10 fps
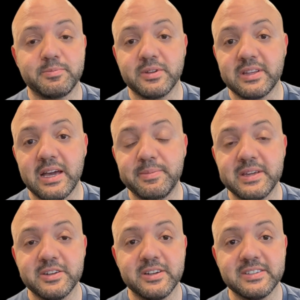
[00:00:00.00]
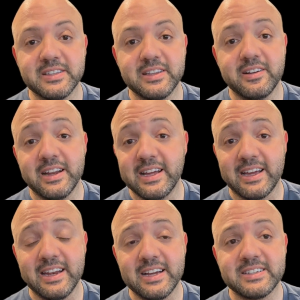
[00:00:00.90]
put the IP address in there and hit
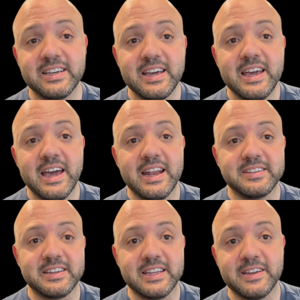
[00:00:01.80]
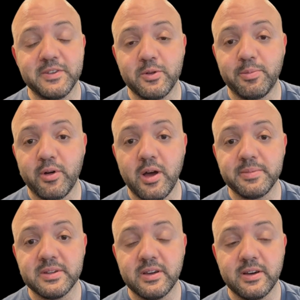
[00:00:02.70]
connect and it's going to give you a
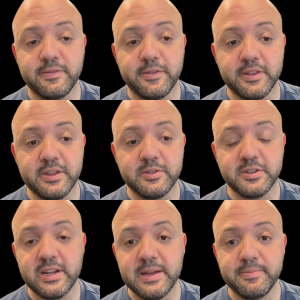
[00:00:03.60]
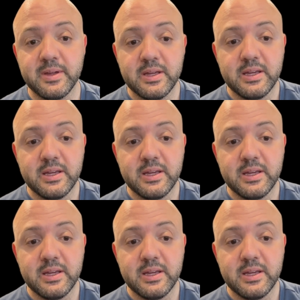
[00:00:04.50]
prompt uh, for the username.